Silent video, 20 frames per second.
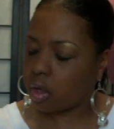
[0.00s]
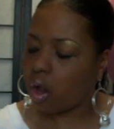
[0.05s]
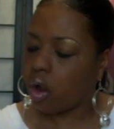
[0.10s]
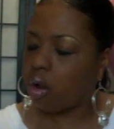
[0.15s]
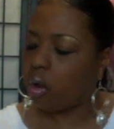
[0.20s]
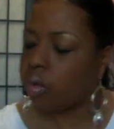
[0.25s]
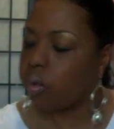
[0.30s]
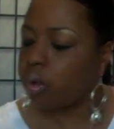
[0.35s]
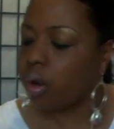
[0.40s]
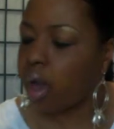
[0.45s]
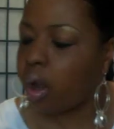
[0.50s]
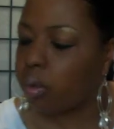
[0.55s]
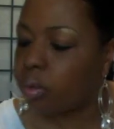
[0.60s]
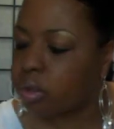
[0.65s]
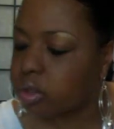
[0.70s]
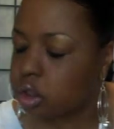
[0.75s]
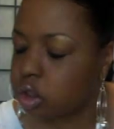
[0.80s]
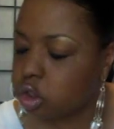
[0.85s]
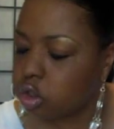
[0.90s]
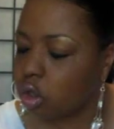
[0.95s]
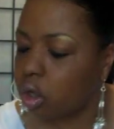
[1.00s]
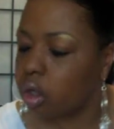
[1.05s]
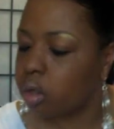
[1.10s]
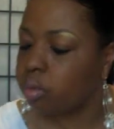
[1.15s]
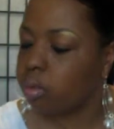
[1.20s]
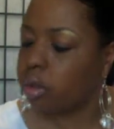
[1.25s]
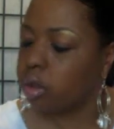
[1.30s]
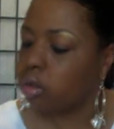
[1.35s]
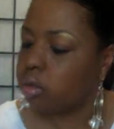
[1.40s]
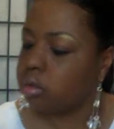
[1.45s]
Oh, I went to Charlotte
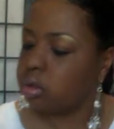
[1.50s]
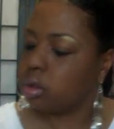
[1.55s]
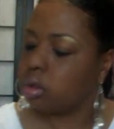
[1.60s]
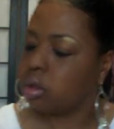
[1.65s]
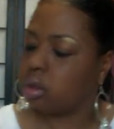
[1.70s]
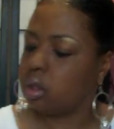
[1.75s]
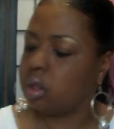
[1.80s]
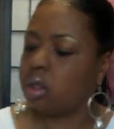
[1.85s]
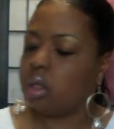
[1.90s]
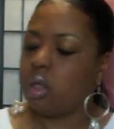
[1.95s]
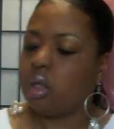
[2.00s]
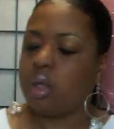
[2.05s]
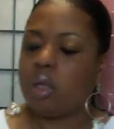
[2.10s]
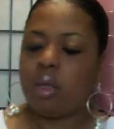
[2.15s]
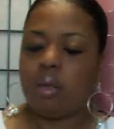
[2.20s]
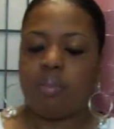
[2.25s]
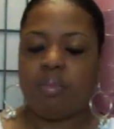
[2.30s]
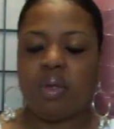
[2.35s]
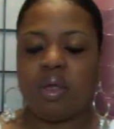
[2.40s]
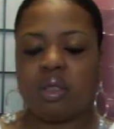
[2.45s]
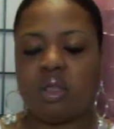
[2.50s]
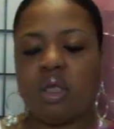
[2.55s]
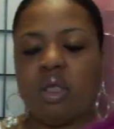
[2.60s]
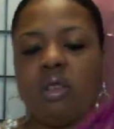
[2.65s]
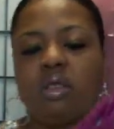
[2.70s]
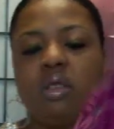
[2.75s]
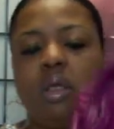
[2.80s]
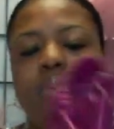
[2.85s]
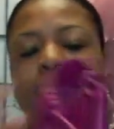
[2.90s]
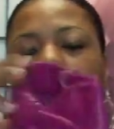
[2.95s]
Russe. Picked
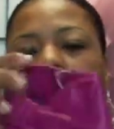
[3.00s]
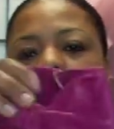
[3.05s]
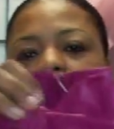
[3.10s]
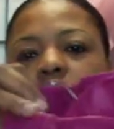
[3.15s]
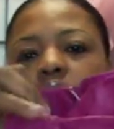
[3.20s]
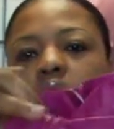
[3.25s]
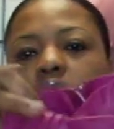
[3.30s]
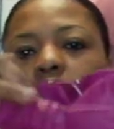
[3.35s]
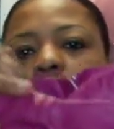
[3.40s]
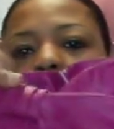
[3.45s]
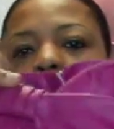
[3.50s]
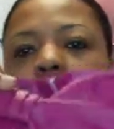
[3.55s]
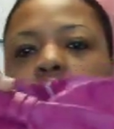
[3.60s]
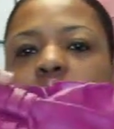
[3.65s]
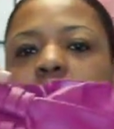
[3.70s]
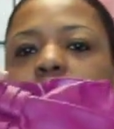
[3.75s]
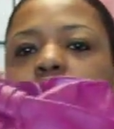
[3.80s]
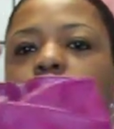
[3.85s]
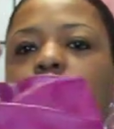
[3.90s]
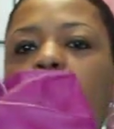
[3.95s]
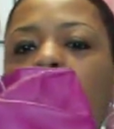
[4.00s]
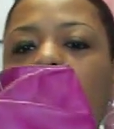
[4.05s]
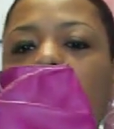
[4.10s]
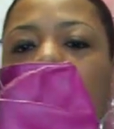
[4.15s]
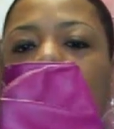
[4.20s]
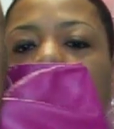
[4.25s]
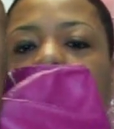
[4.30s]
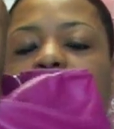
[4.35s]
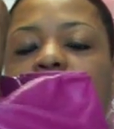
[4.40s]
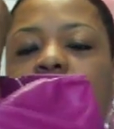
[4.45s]
these up off the clearance
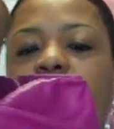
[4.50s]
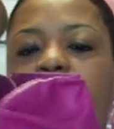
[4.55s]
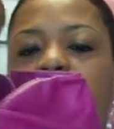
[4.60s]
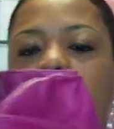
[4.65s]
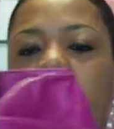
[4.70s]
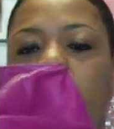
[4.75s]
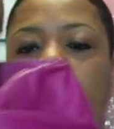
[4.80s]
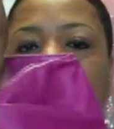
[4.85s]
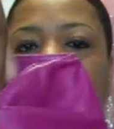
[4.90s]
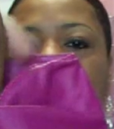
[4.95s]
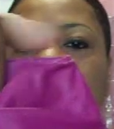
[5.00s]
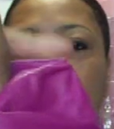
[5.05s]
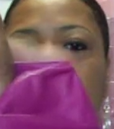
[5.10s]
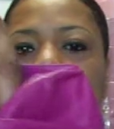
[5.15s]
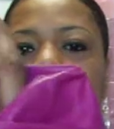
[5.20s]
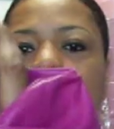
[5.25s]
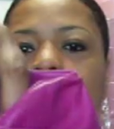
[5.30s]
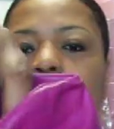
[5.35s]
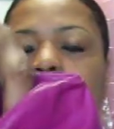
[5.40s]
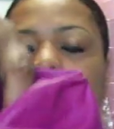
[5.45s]
for 15 bucks.